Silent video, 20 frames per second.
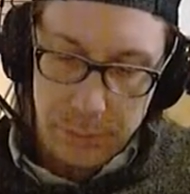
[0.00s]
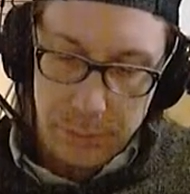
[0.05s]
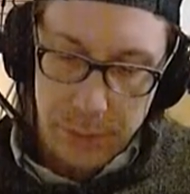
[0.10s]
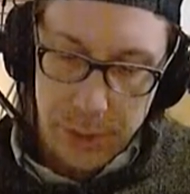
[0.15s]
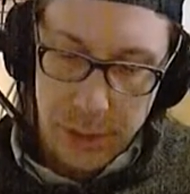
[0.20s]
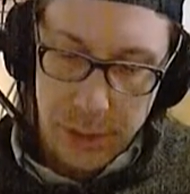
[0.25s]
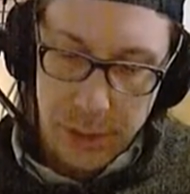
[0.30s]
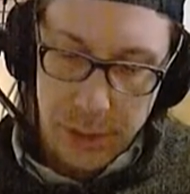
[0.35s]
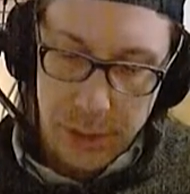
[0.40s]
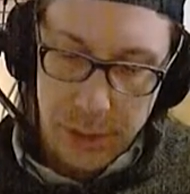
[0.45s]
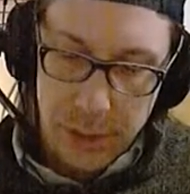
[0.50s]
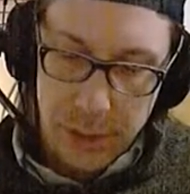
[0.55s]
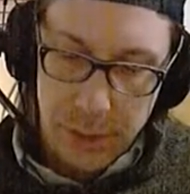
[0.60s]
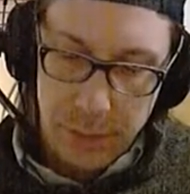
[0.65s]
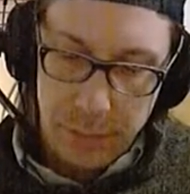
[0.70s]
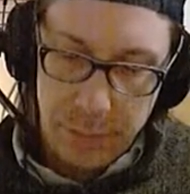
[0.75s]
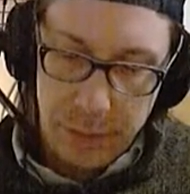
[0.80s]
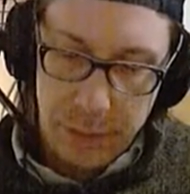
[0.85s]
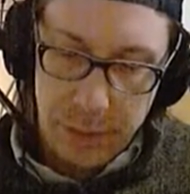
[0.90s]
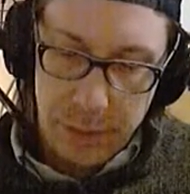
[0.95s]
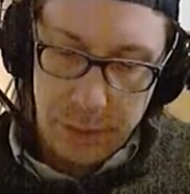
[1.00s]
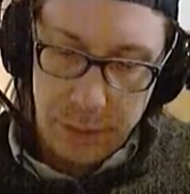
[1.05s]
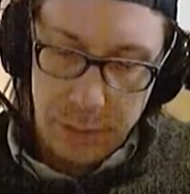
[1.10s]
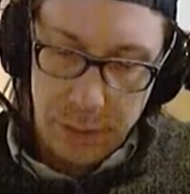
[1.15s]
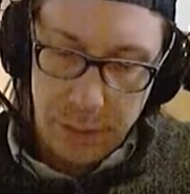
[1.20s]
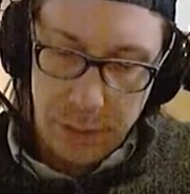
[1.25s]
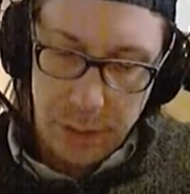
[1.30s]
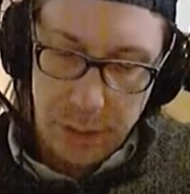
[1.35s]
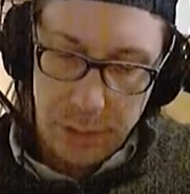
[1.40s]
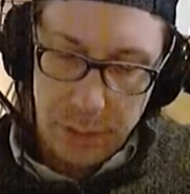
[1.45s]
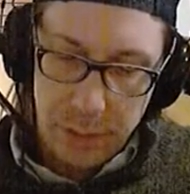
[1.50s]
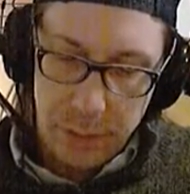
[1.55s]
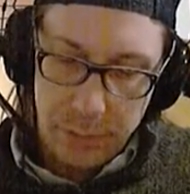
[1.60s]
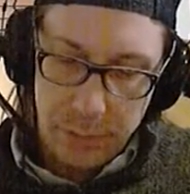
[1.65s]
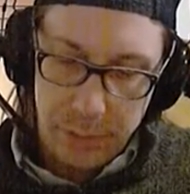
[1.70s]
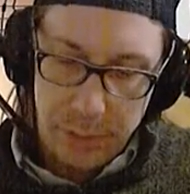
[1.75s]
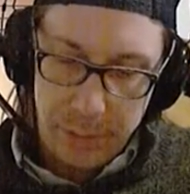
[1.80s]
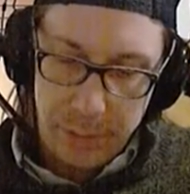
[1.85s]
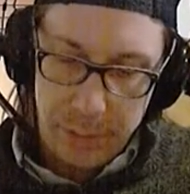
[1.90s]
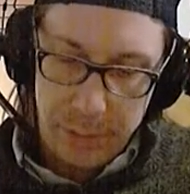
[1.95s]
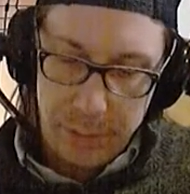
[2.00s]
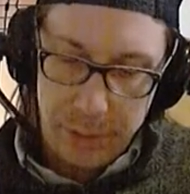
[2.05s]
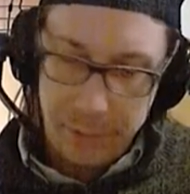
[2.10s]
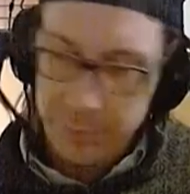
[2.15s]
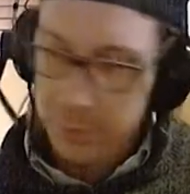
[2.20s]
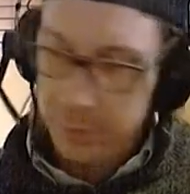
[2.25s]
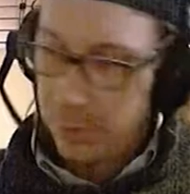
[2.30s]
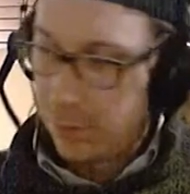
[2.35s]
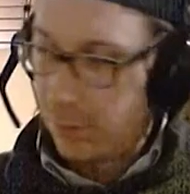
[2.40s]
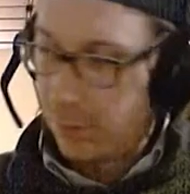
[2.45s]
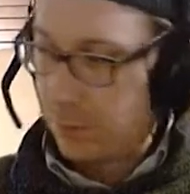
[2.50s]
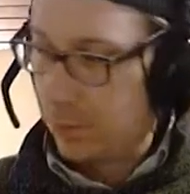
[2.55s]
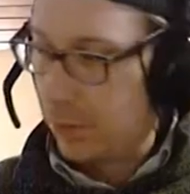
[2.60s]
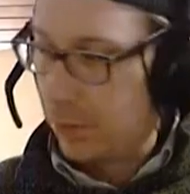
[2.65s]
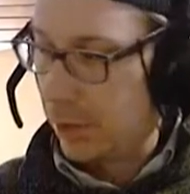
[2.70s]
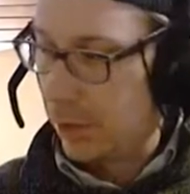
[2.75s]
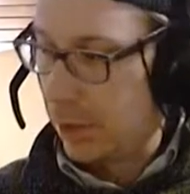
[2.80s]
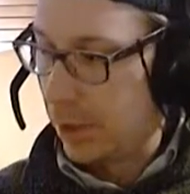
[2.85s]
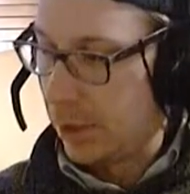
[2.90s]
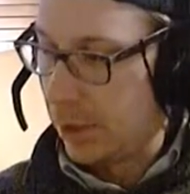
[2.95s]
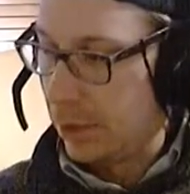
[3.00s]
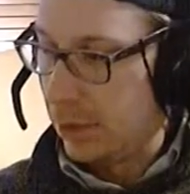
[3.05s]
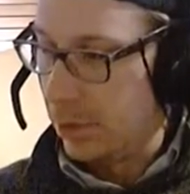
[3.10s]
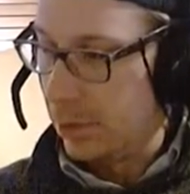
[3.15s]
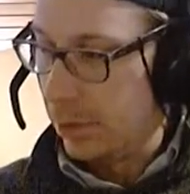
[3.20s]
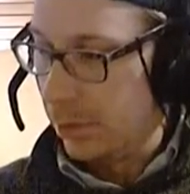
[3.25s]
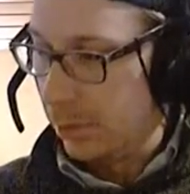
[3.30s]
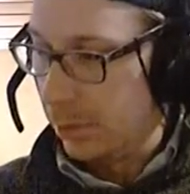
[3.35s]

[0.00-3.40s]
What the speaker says: it's got potential to go up maybe tenfold, and that's